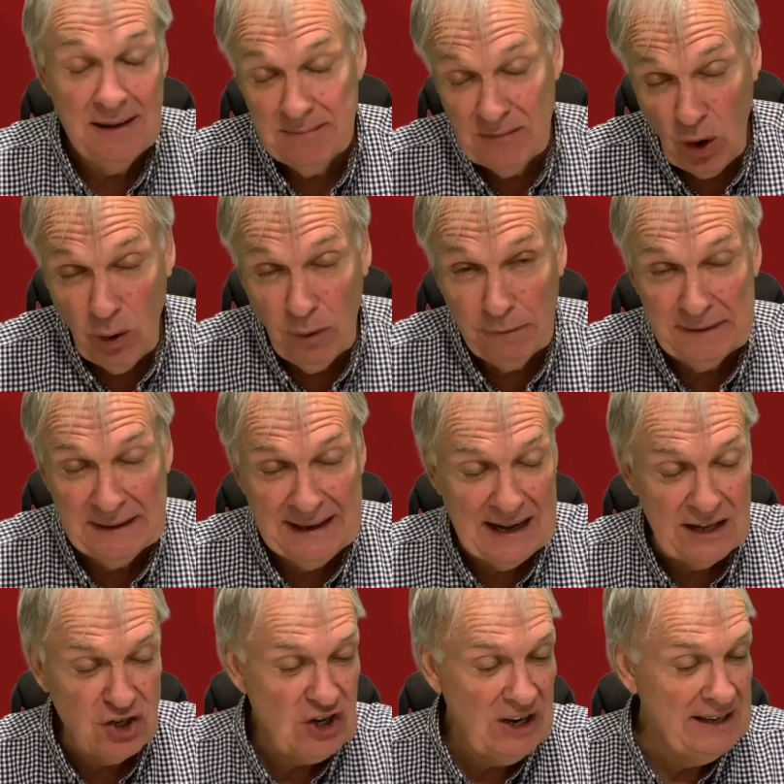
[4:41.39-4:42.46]
Hopefully
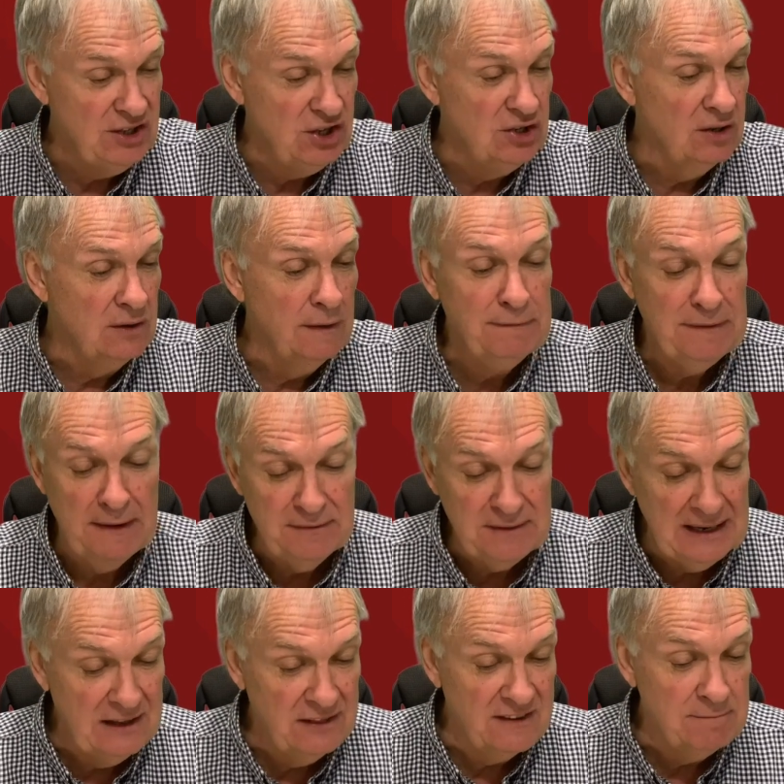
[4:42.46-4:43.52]
that changes on the
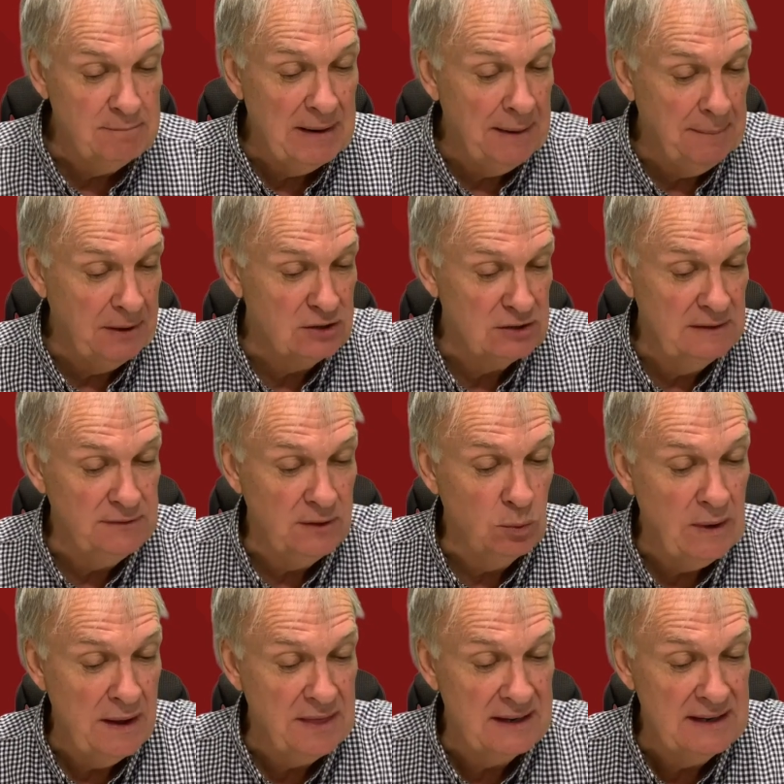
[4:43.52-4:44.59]
15th of May, because if the
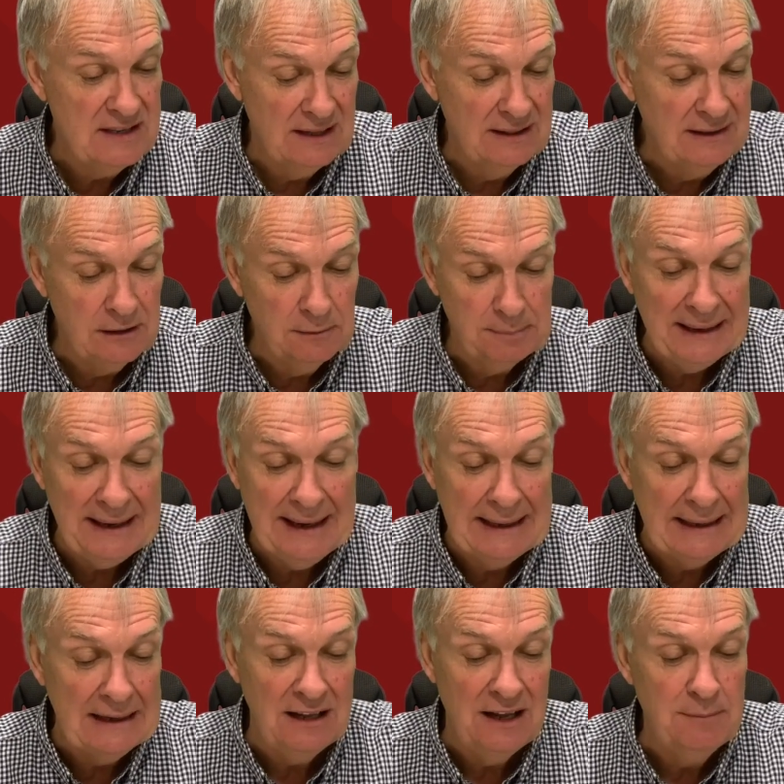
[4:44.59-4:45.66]
weather is a little bit
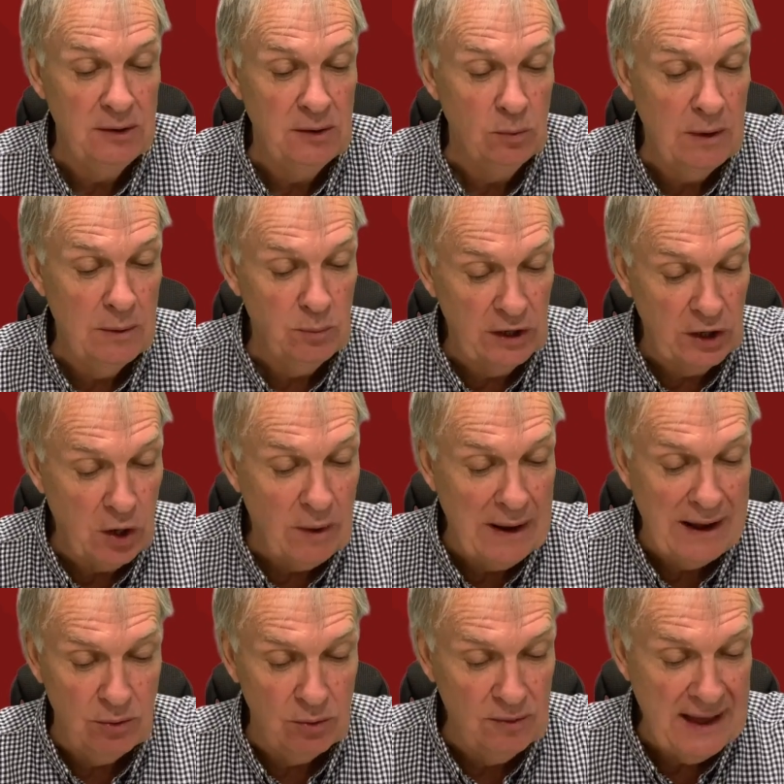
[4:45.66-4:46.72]
inclement when we go
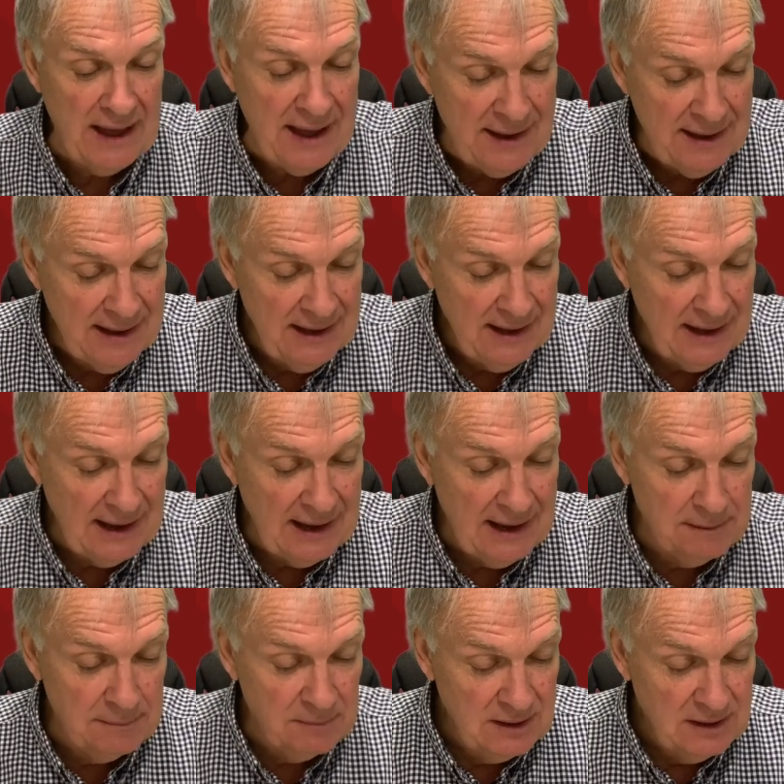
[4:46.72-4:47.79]
out
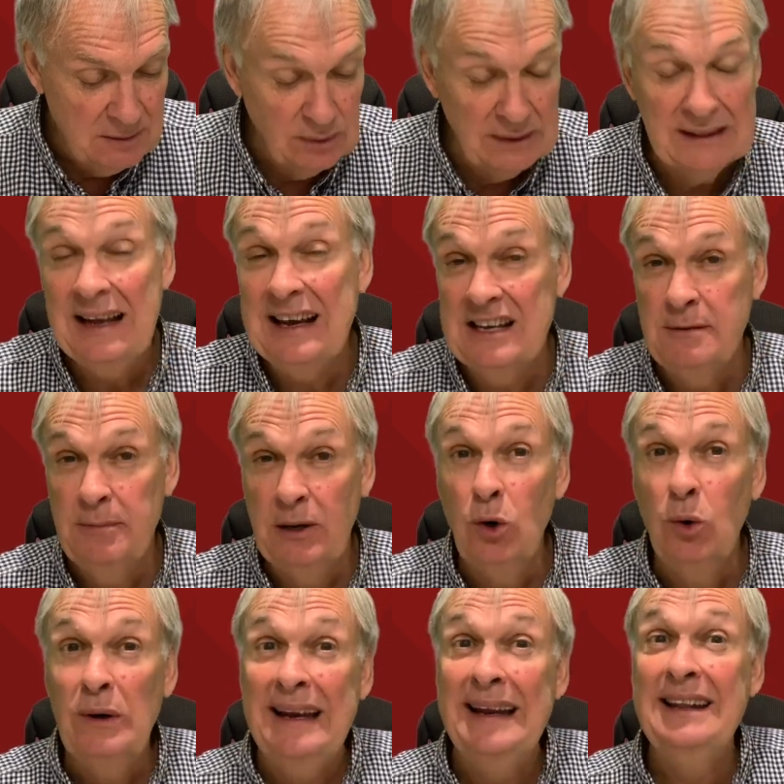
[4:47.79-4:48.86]
there, we'd like to be
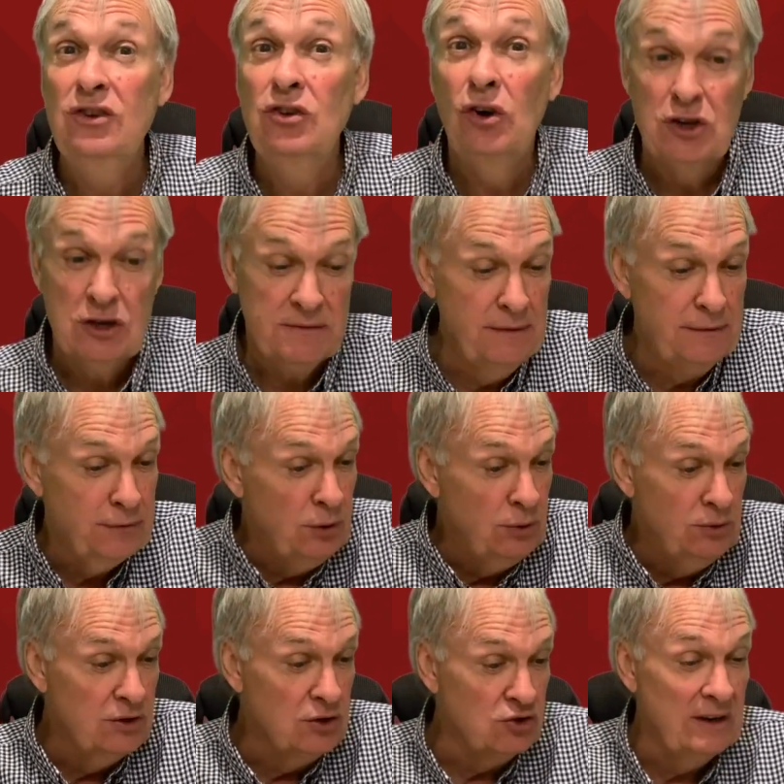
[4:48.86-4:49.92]
going indoors for food
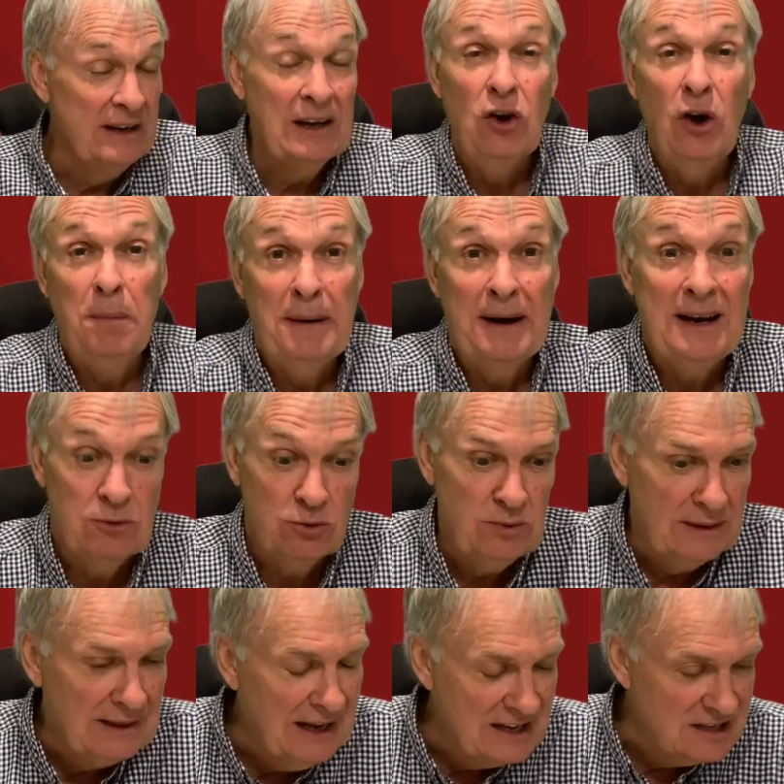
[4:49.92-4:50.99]
and drink, or perhaps
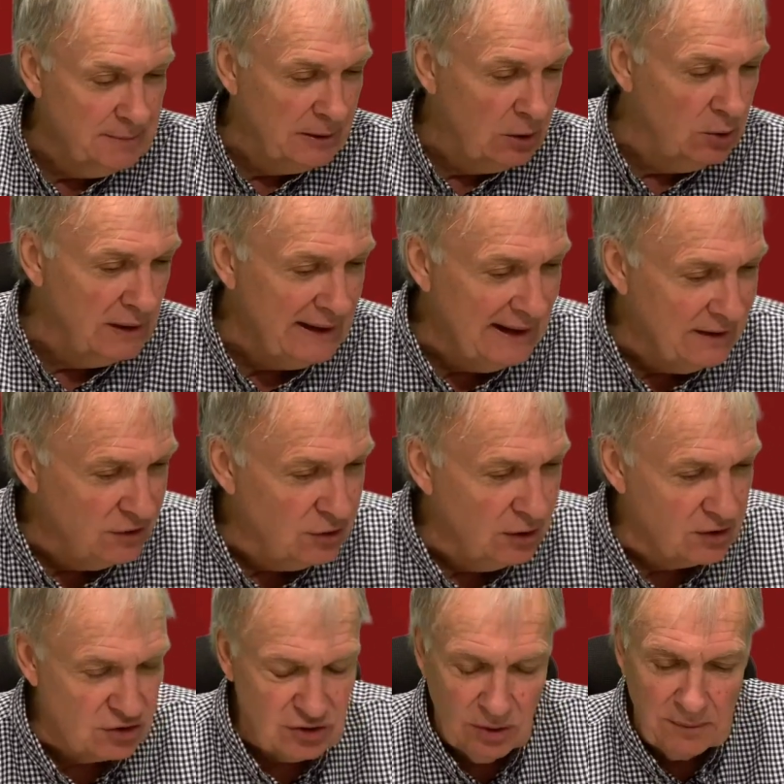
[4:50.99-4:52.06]
we'd like to be going
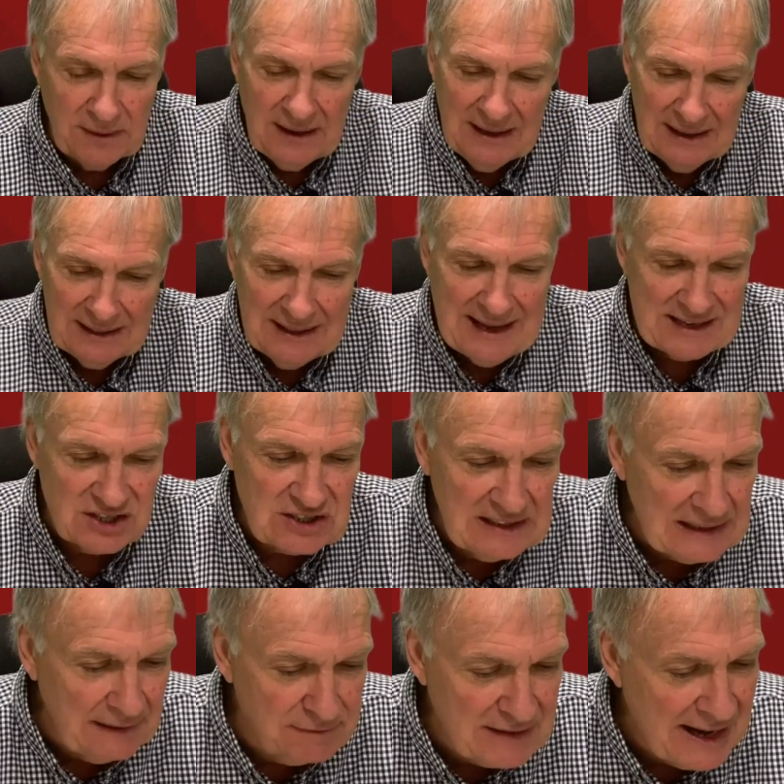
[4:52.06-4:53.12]
indoors. So let's
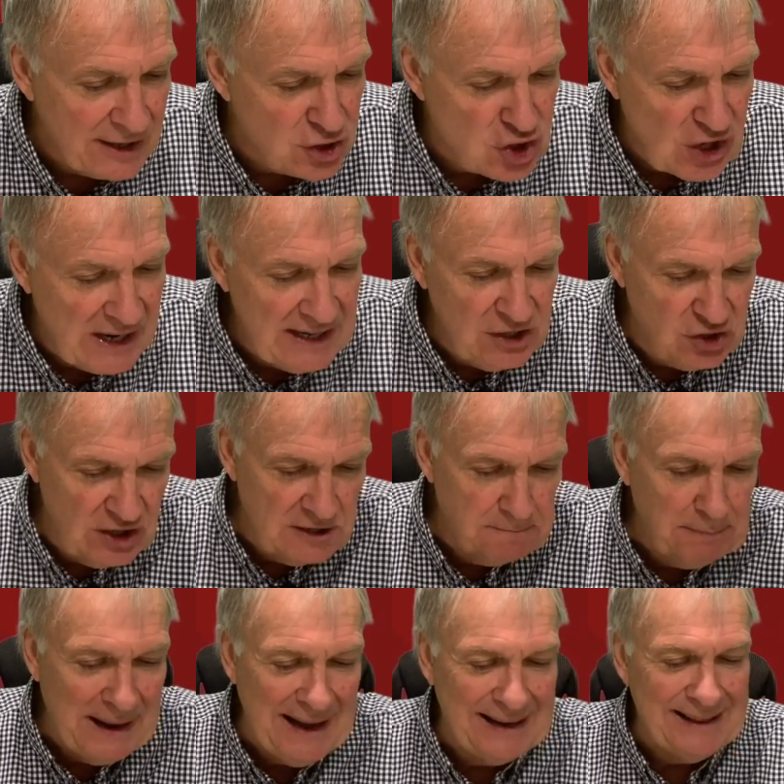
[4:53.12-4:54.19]
see if that changes
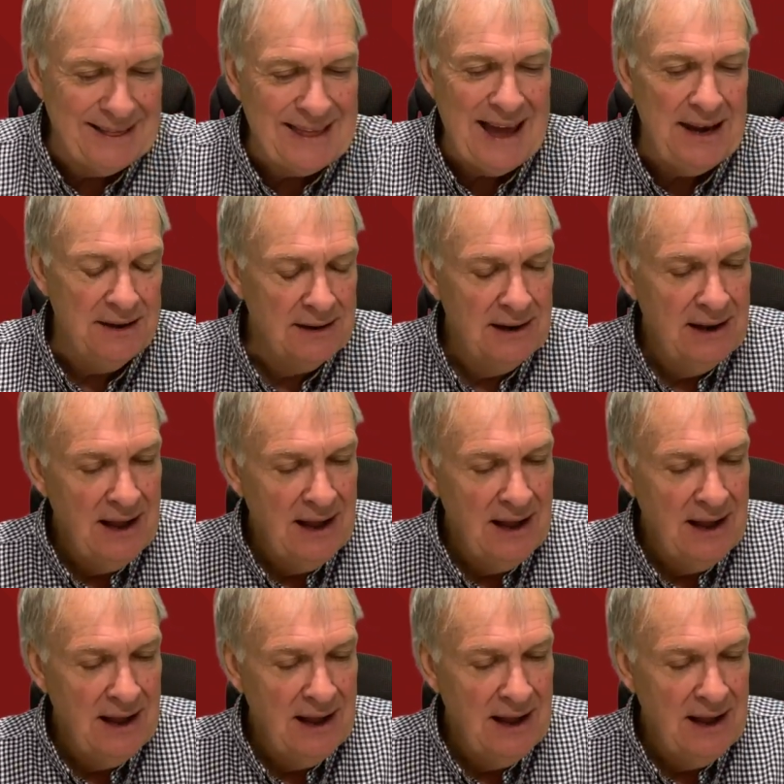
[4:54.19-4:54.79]
by then.